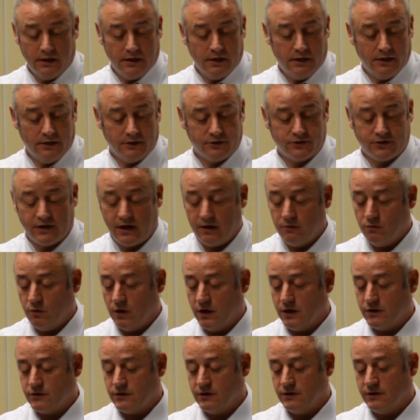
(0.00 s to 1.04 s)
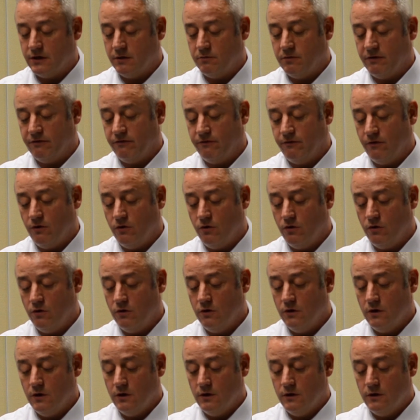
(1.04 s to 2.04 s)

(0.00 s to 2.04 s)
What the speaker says: in the same way as it did before,